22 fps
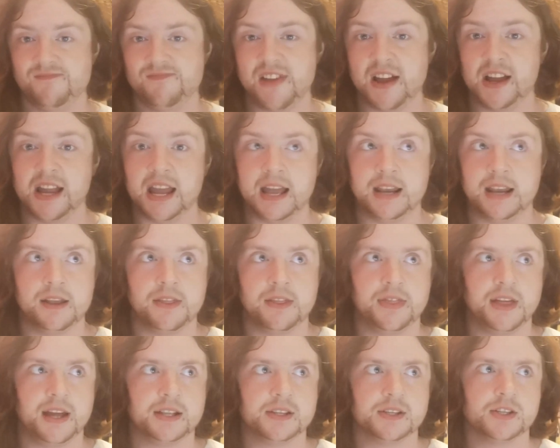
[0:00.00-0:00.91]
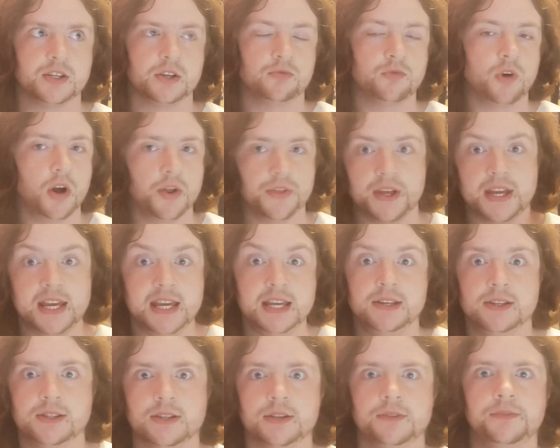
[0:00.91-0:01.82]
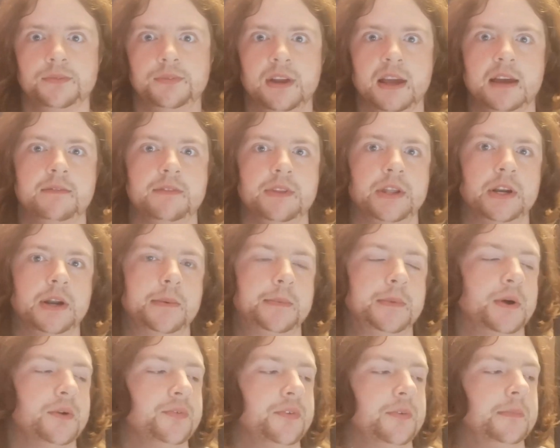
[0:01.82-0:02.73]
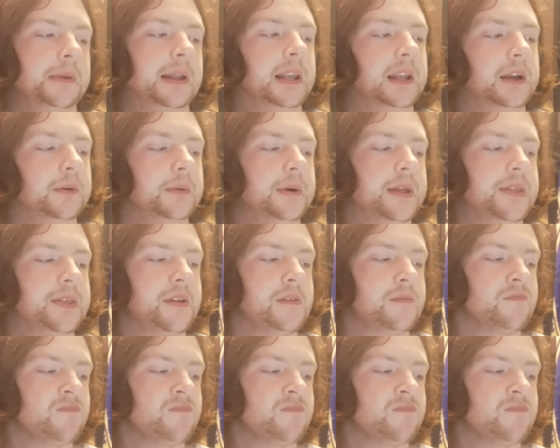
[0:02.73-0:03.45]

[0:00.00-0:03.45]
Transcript: again, that's a rather Eastern flavour that I'm not familiar with.